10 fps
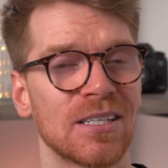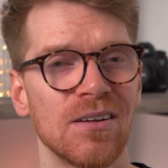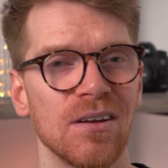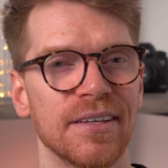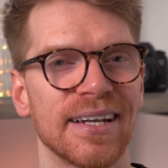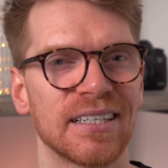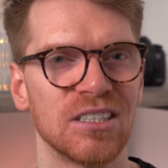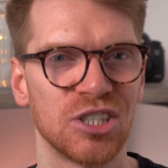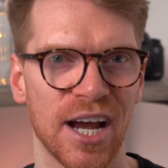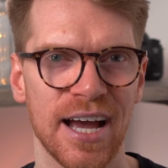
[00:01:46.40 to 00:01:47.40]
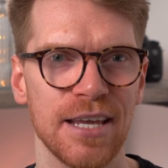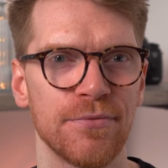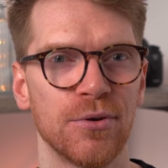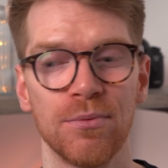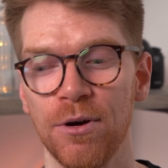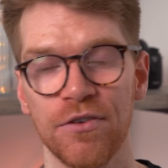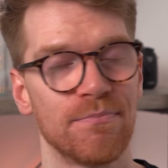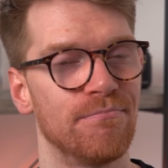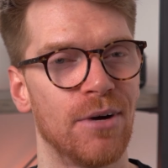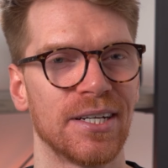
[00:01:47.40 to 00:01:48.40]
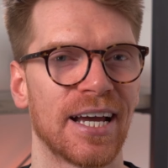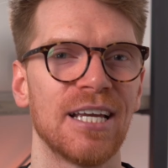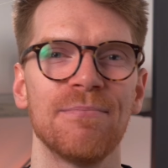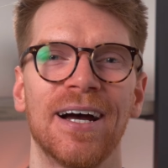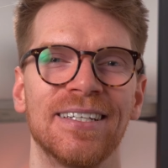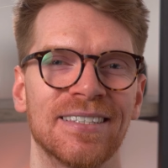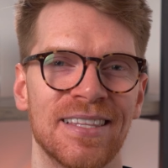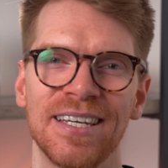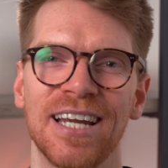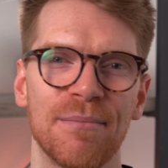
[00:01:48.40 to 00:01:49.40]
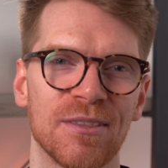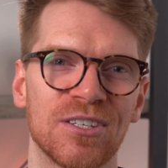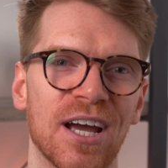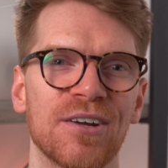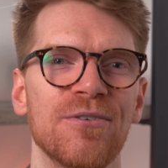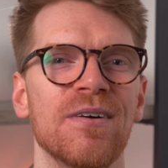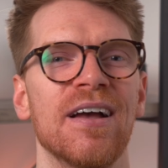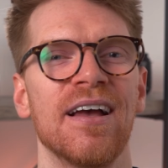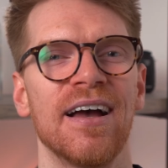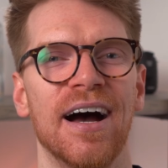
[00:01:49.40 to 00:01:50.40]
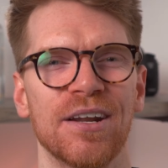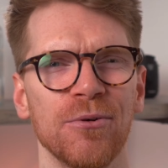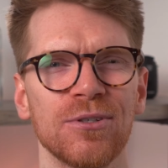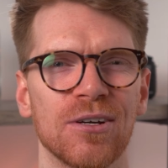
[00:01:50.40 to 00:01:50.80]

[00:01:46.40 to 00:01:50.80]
look like the letter J for both my name and the name of the channel. And it also